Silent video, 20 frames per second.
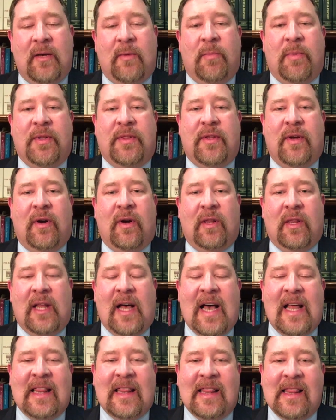but they're a
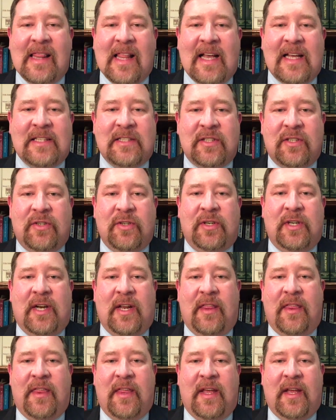lot less good
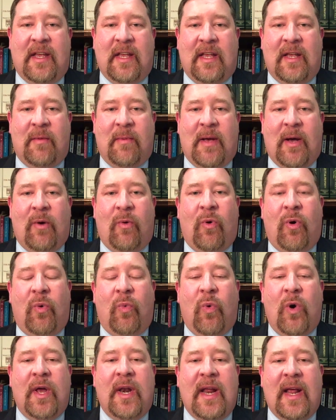at thinking about, well,
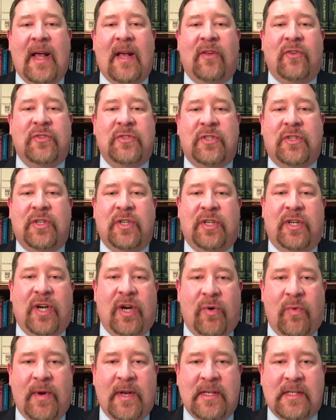what else could
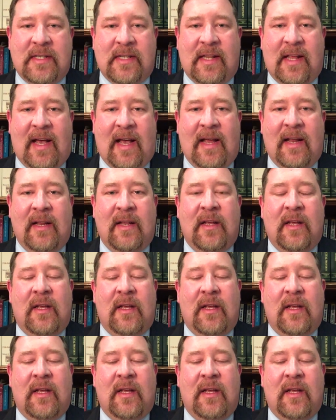go into that?